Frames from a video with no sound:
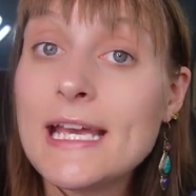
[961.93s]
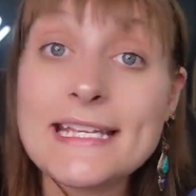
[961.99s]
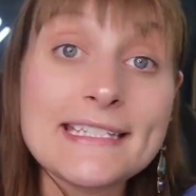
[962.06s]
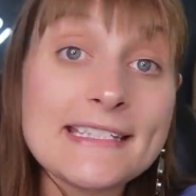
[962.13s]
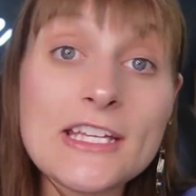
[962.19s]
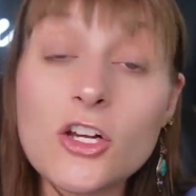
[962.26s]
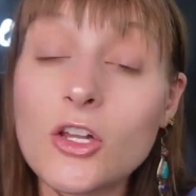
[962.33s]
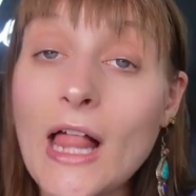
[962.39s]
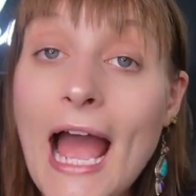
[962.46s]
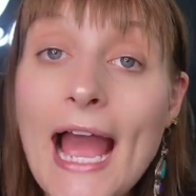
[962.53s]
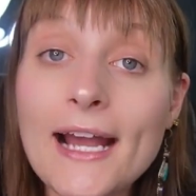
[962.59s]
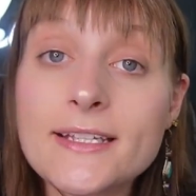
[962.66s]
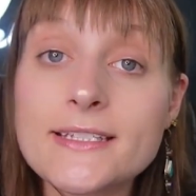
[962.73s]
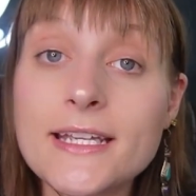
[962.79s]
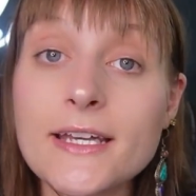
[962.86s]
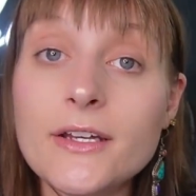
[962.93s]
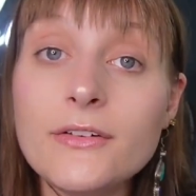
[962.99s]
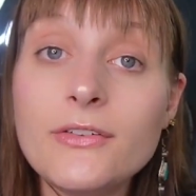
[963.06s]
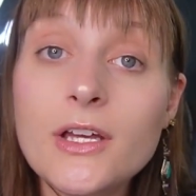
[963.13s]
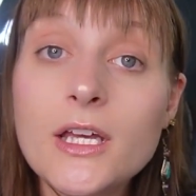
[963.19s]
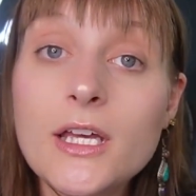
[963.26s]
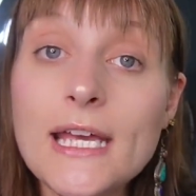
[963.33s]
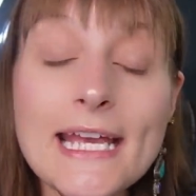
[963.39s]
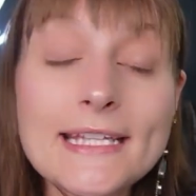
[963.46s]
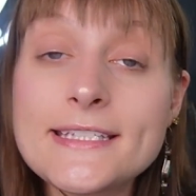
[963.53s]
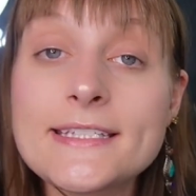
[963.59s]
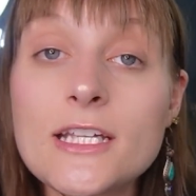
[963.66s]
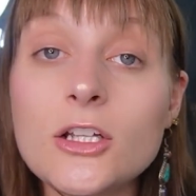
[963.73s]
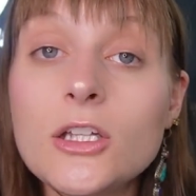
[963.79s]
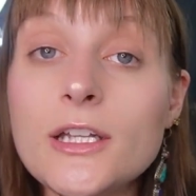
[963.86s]
is still active.
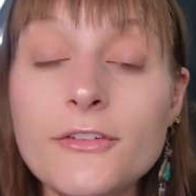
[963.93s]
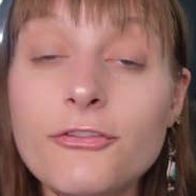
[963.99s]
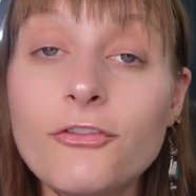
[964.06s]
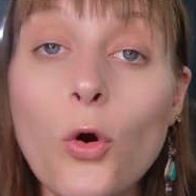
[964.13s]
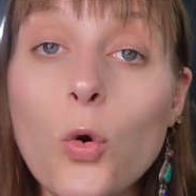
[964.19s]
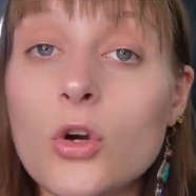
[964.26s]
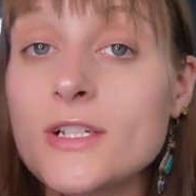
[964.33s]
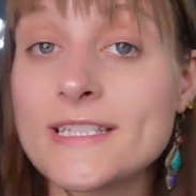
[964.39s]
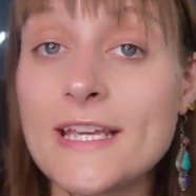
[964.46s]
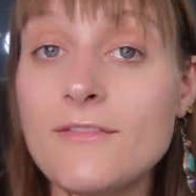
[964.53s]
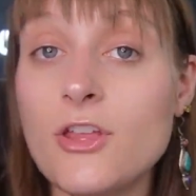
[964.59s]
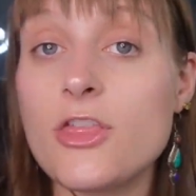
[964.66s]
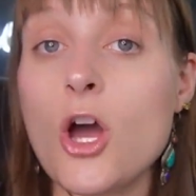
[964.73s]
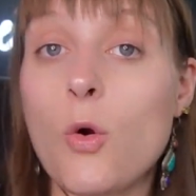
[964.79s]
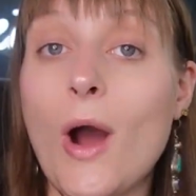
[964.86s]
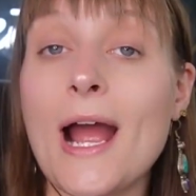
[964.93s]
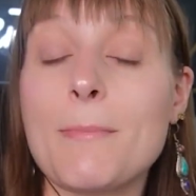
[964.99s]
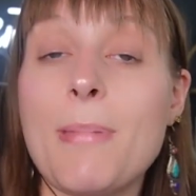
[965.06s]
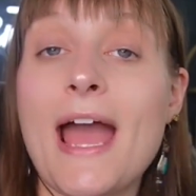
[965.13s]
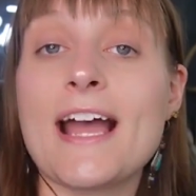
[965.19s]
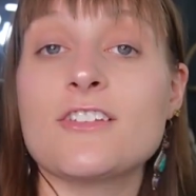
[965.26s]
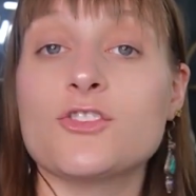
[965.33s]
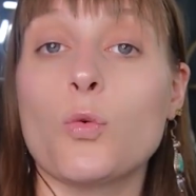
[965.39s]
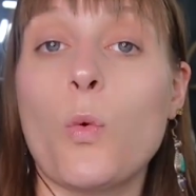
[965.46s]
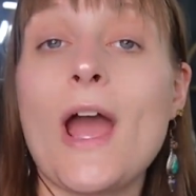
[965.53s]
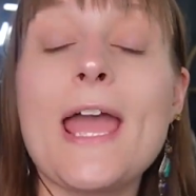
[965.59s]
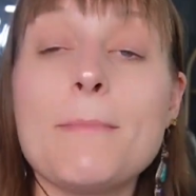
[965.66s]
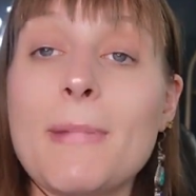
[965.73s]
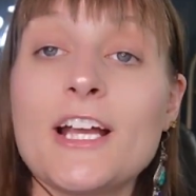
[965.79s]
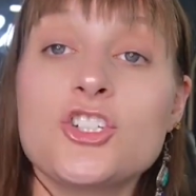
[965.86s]
It's still in force. Even though I pass
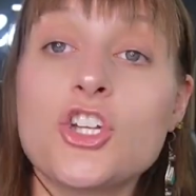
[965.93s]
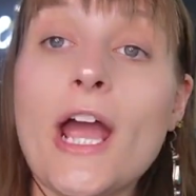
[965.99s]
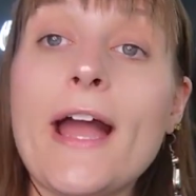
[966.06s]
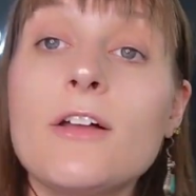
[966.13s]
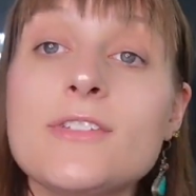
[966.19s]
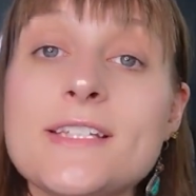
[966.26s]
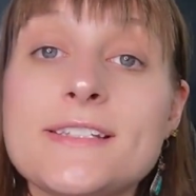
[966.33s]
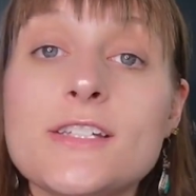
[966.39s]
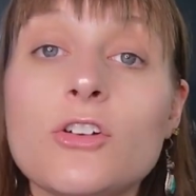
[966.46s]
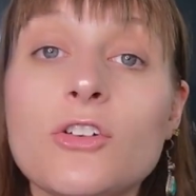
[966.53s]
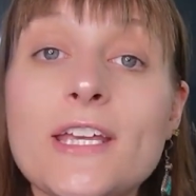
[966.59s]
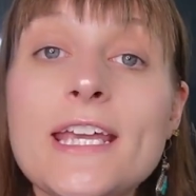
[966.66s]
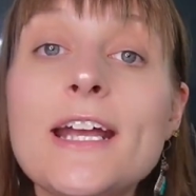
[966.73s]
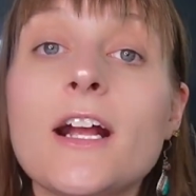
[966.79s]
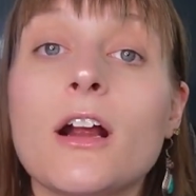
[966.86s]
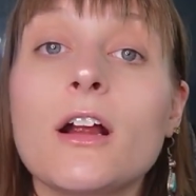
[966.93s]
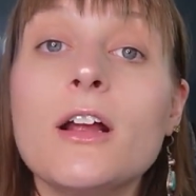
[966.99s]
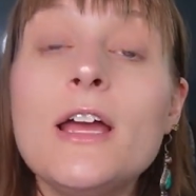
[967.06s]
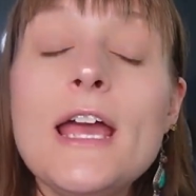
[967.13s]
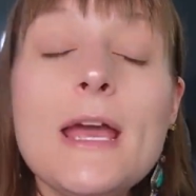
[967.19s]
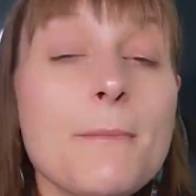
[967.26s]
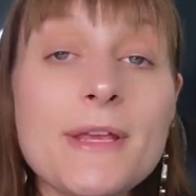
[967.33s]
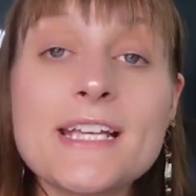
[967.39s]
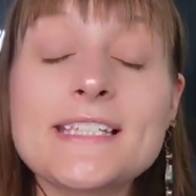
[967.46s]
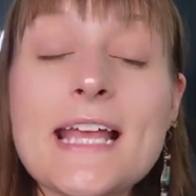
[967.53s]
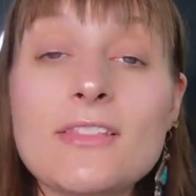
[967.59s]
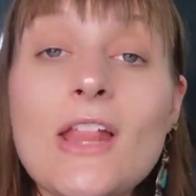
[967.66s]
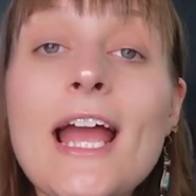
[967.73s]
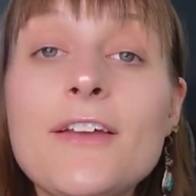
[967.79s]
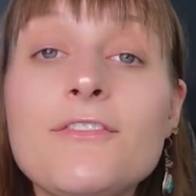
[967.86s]
away, my child is still here because
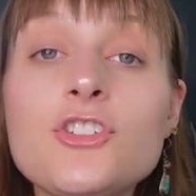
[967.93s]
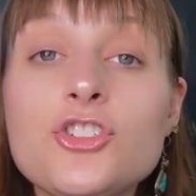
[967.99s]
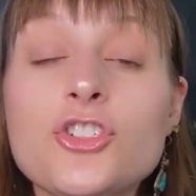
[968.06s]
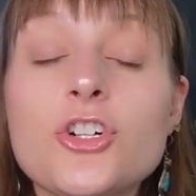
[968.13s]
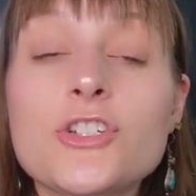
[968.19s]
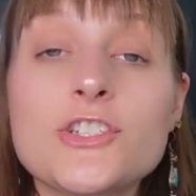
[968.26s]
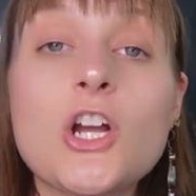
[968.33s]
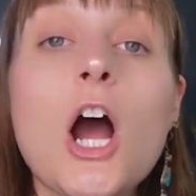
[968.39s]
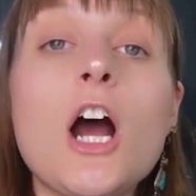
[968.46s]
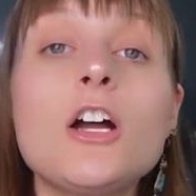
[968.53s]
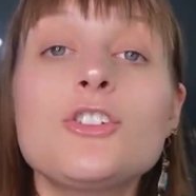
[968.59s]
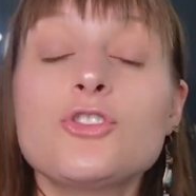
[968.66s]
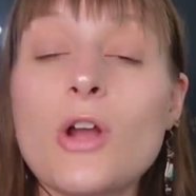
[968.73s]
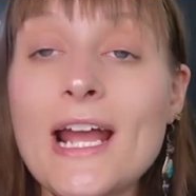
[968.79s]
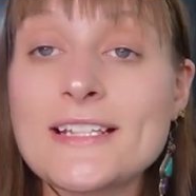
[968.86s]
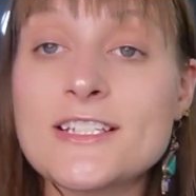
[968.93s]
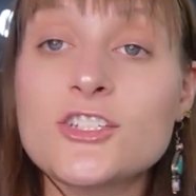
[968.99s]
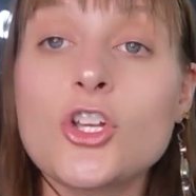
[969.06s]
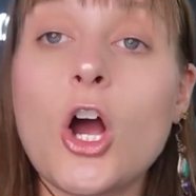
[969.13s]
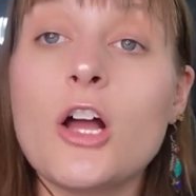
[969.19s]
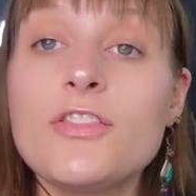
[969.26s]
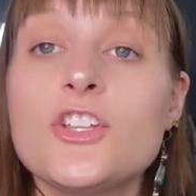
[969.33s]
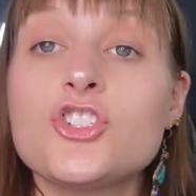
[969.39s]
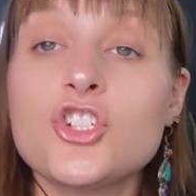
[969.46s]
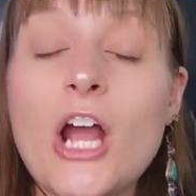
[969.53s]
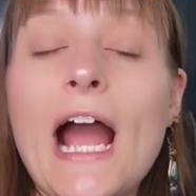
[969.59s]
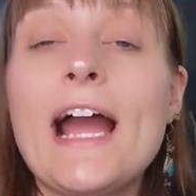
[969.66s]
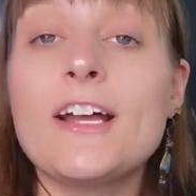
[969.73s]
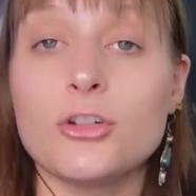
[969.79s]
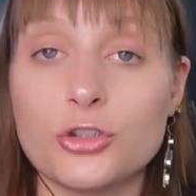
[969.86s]
that life insurance contract is on the
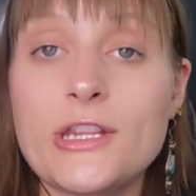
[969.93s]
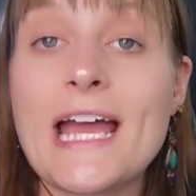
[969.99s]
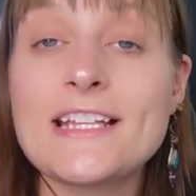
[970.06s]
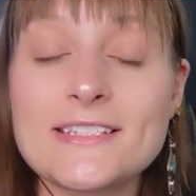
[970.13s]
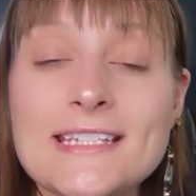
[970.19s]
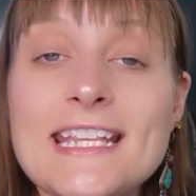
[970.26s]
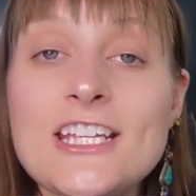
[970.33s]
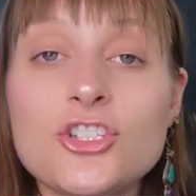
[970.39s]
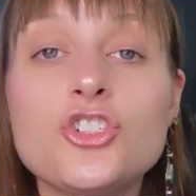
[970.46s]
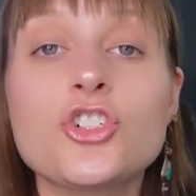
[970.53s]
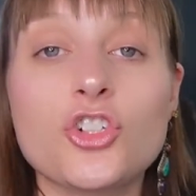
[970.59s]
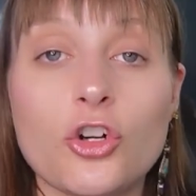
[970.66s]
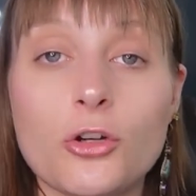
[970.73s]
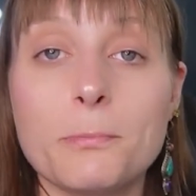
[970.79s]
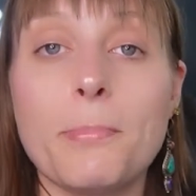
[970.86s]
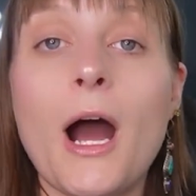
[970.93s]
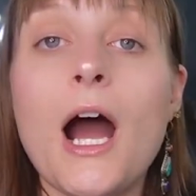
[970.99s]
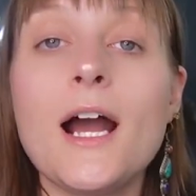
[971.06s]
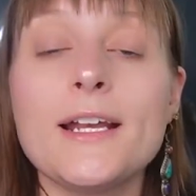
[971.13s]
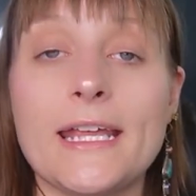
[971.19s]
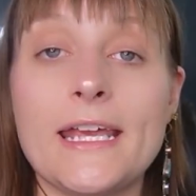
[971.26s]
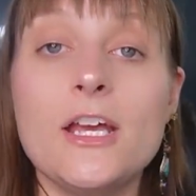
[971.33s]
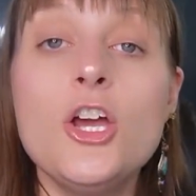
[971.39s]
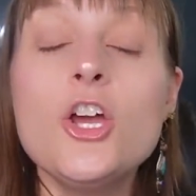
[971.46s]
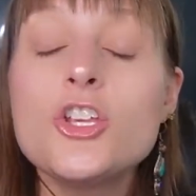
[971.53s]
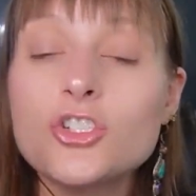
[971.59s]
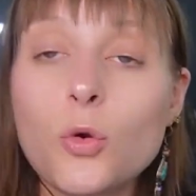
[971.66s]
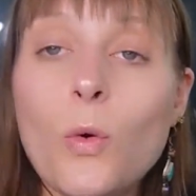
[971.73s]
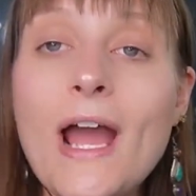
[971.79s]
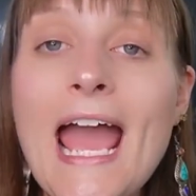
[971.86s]
child. That's the insured body.
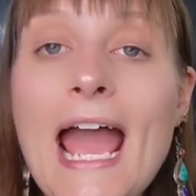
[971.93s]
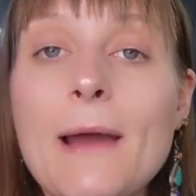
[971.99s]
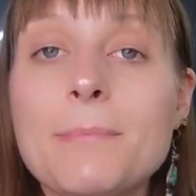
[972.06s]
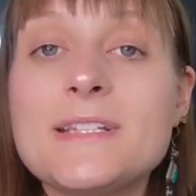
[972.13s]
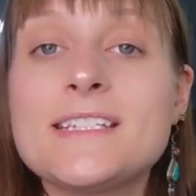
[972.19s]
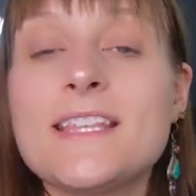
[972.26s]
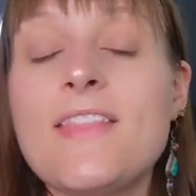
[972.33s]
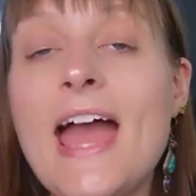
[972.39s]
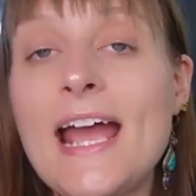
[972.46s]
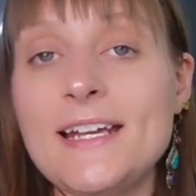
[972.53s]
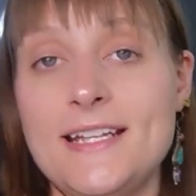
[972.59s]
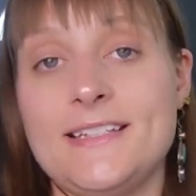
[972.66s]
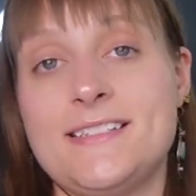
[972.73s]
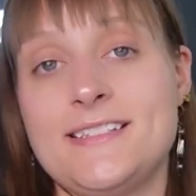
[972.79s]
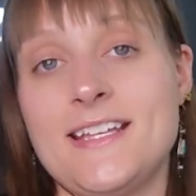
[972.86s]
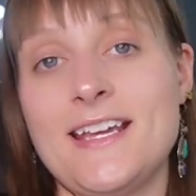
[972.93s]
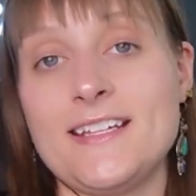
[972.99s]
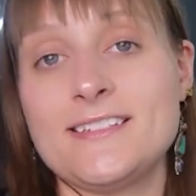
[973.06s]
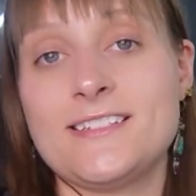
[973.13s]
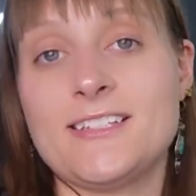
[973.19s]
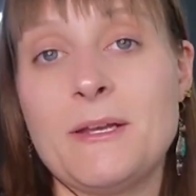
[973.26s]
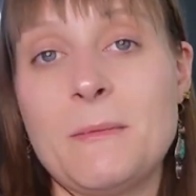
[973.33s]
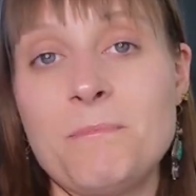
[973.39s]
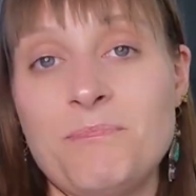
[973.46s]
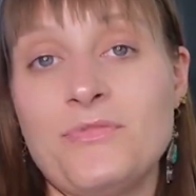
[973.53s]
So what happens in that instance?